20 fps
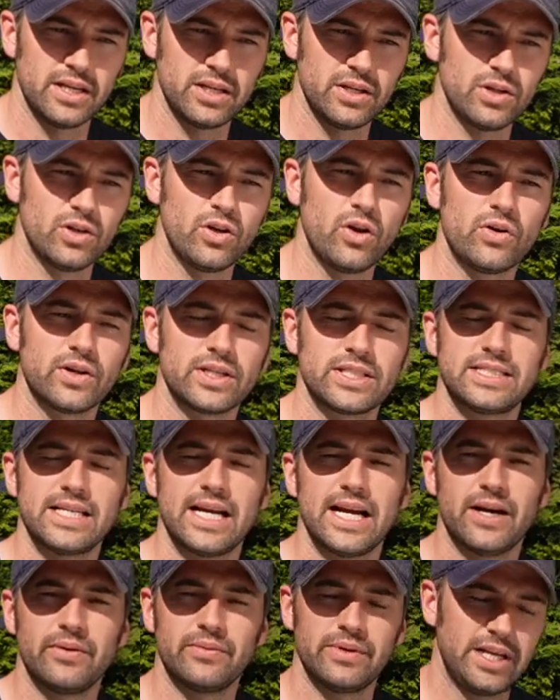you're locked
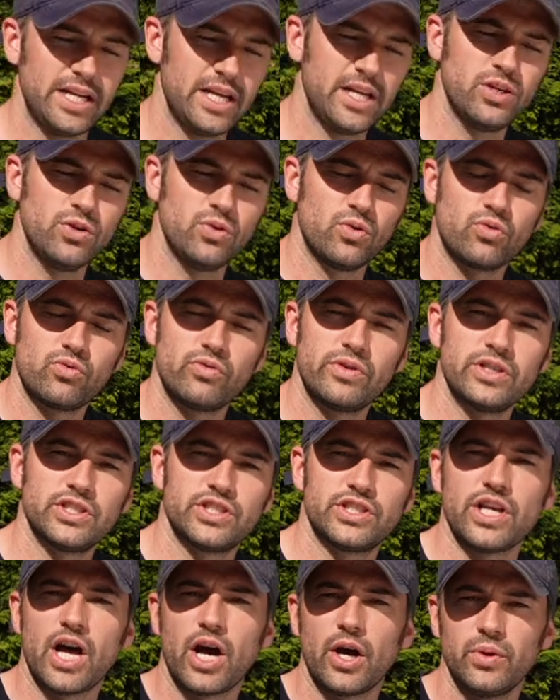down in your
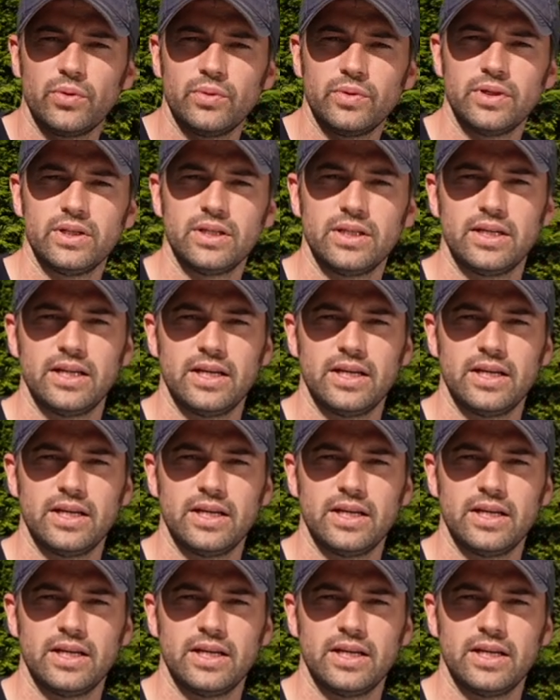zone,